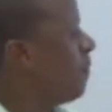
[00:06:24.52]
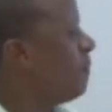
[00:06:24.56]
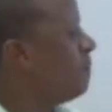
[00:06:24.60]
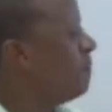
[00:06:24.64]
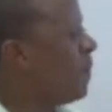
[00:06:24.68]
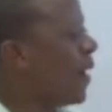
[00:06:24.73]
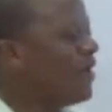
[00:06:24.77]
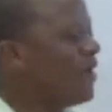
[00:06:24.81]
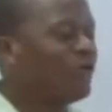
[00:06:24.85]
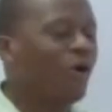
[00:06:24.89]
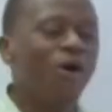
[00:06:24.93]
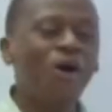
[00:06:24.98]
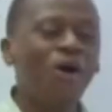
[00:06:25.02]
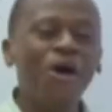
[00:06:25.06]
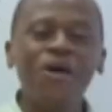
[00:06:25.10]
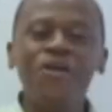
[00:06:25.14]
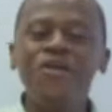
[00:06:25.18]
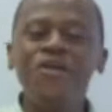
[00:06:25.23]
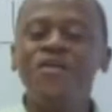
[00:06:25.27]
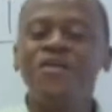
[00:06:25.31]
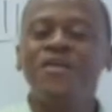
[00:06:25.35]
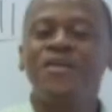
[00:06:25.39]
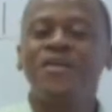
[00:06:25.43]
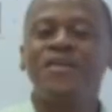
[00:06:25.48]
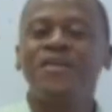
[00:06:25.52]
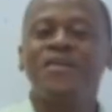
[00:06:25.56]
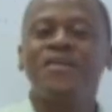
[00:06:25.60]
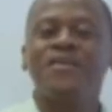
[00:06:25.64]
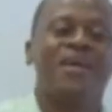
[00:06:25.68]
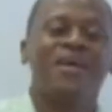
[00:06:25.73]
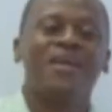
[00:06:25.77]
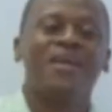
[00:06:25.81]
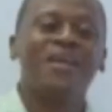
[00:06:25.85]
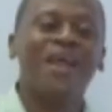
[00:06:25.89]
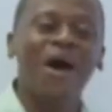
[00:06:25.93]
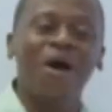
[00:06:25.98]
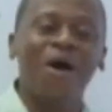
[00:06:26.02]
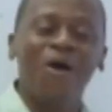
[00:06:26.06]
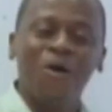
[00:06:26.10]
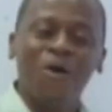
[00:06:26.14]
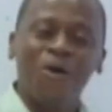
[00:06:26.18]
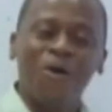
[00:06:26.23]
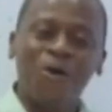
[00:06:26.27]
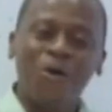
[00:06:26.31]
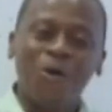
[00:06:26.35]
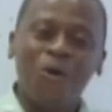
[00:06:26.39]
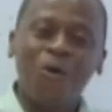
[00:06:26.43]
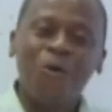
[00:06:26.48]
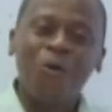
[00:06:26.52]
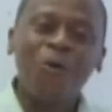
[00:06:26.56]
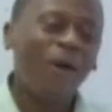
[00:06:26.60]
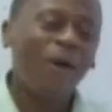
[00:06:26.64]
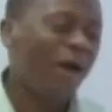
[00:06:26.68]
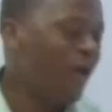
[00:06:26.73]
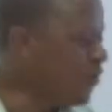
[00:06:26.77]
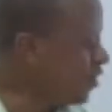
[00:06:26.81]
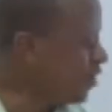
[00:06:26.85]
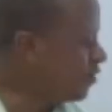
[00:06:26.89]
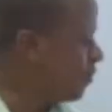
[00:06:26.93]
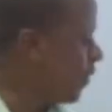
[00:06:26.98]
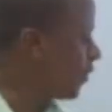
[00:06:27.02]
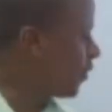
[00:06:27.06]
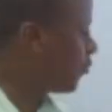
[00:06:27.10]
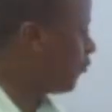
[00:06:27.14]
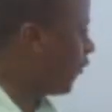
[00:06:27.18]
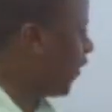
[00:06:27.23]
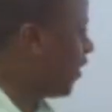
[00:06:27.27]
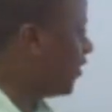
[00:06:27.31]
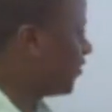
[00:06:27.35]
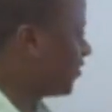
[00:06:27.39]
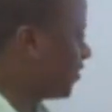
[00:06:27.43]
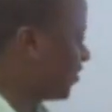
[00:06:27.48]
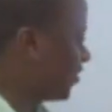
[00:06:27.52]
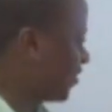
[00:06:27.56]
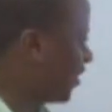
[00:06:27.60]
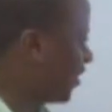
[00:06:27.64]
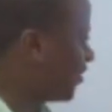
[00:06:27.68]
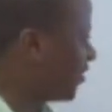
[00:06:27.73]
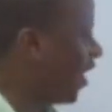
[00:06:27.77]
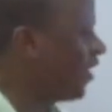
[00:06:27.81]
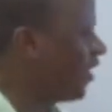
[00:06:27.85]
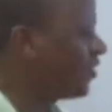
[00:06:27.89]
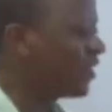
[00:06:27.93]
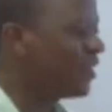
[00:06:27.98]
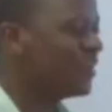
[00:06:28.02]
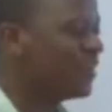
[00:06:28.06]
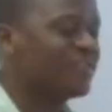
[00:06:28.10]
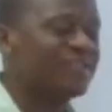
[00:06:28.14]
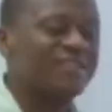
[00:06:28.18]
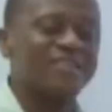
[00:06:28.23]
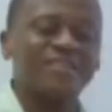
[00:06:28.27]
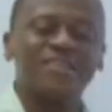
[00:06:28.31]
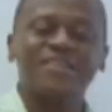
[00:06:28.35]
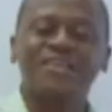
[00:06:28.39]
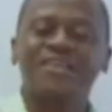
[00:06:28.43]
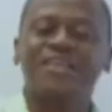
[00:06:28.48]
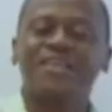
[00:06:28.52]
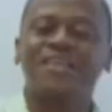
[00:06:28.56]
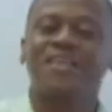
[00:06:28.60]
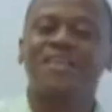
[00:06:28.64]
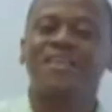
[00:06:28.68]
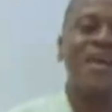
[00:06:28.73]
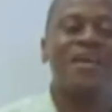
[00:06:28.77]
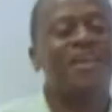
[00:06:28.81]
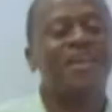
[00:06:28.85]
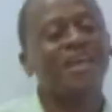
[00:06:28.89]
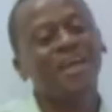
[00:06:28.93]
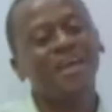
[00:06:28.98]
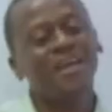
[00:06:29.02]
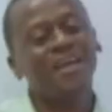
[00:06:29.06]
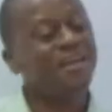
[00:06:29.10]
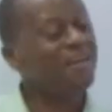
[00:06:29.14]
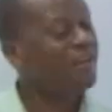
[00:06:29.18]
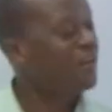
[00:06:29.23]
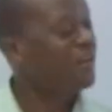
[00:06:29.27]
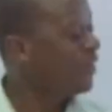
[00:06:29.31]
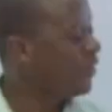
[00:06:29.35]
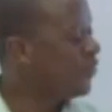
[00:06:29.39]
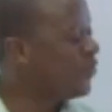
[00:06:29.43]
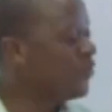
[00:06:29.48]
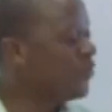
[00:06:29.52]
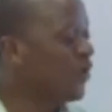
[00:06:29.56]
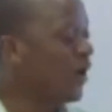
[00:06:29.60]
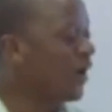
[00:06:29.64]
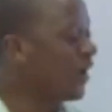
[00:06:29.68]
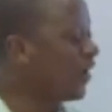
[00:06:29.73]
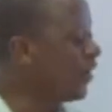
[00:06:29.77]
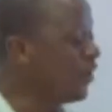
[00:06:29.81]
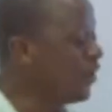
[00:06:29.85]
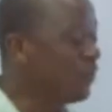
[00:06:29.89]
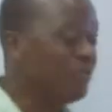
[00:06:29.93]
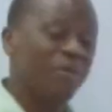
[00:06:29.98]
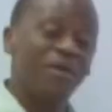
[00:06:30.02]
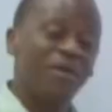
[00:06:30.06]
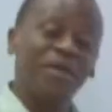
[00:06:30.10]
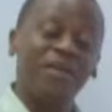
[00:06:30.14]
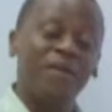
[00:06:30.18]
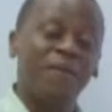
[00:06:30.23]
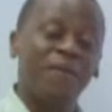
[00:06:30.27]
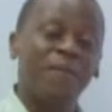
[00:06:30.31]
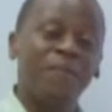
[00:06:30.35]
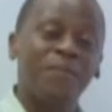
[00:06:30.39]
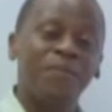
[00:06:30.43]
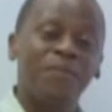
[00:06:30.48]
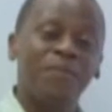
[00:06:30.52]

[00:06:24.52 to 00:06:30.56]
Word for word: Mind your head Now, where do you expect to find such utterance? Again, you'll agree with me